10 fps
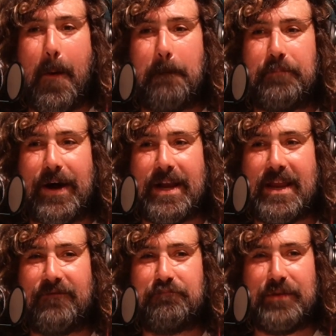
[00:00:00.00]
But
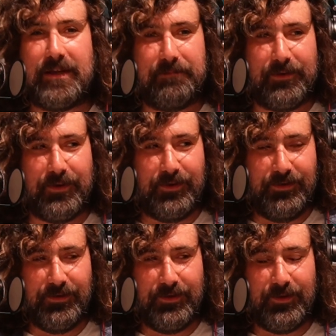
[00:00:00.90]
if people
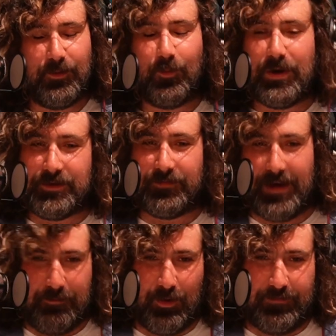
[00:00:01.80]
want to find
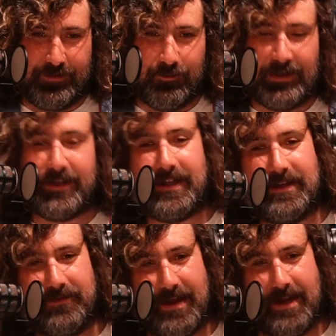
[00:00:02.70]
more of you, where can they
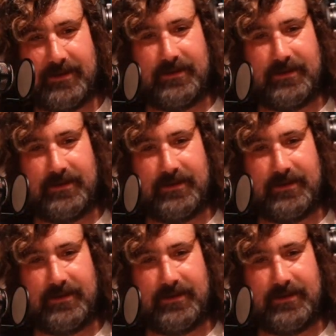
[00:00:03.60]
do that?